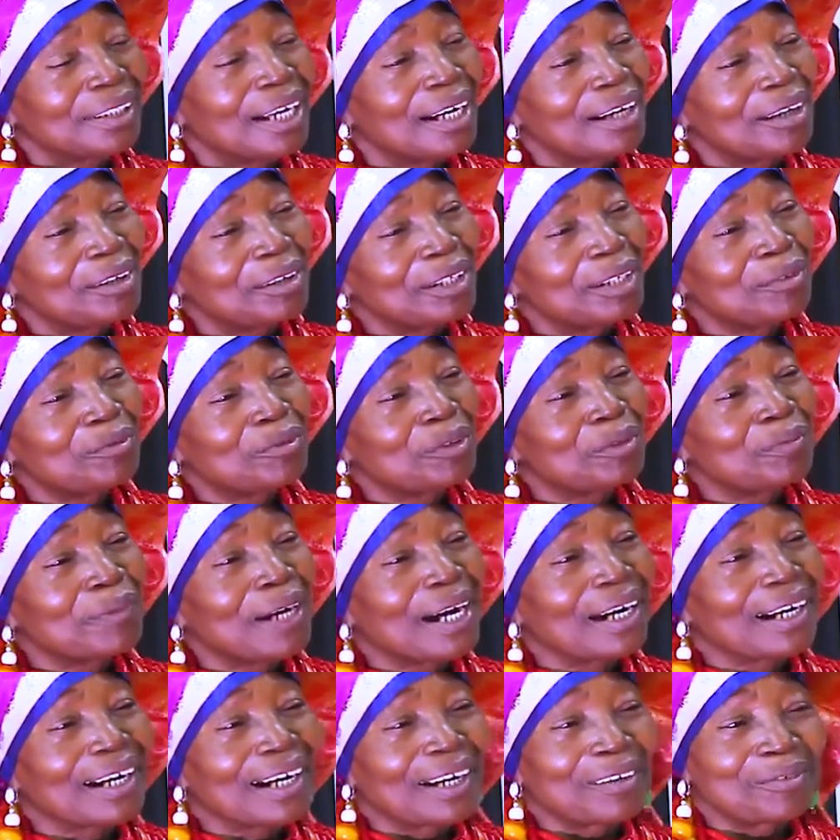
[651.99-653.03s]
now a
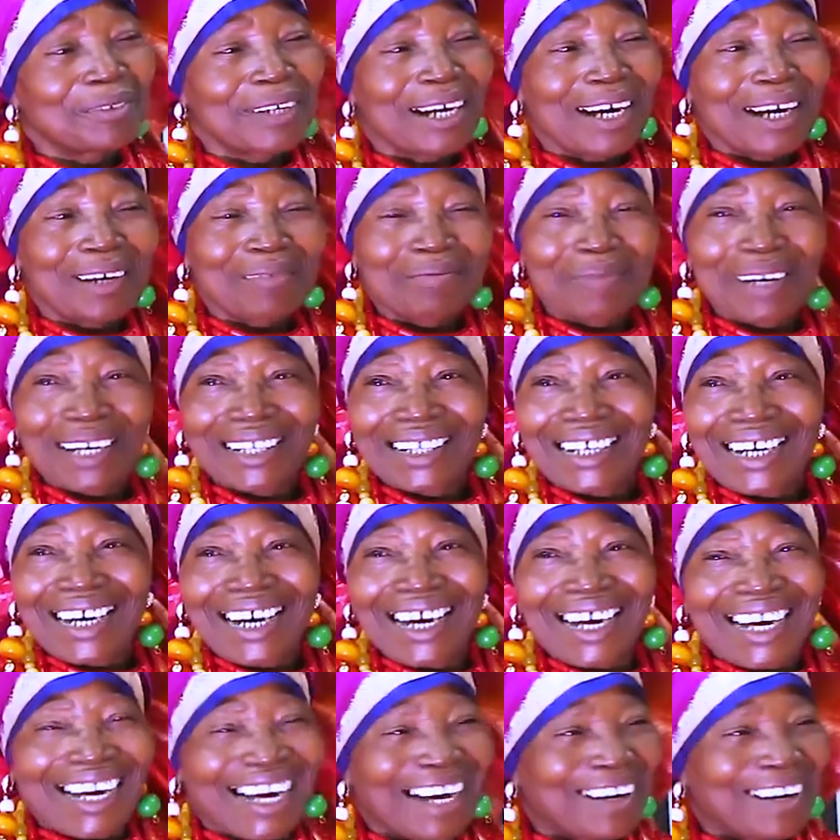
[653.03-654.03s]
woman can wear agbada.